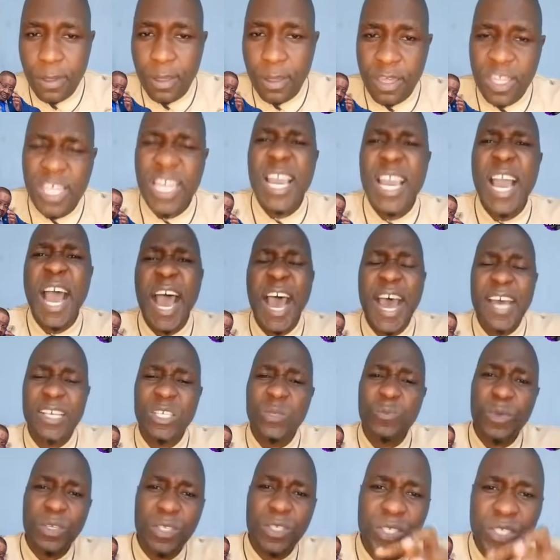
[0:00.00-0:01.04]
There are
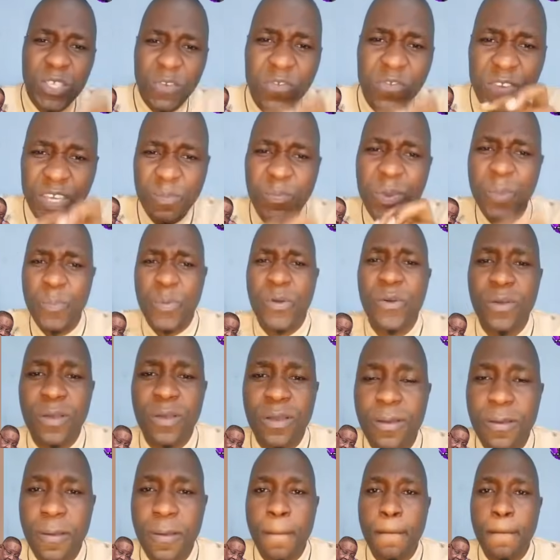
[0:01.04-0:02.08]
specific people.
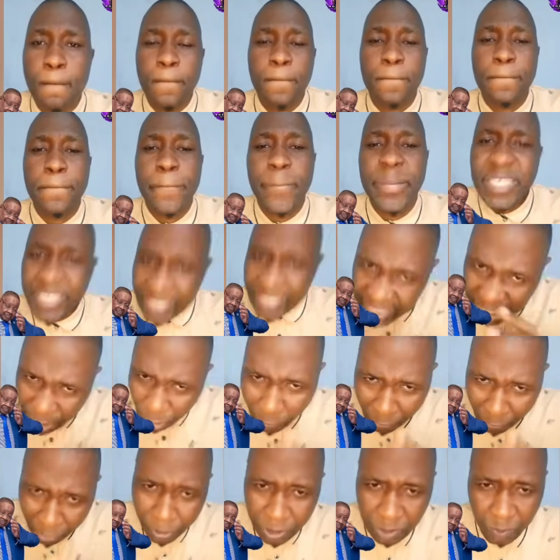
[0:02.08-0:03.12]
Deal
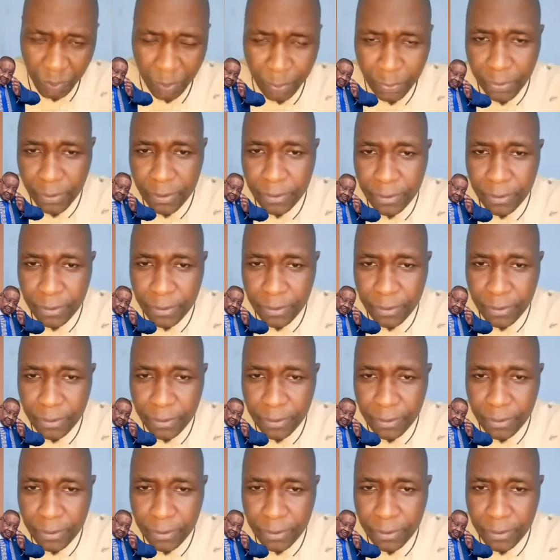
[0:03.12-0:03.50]
with those people.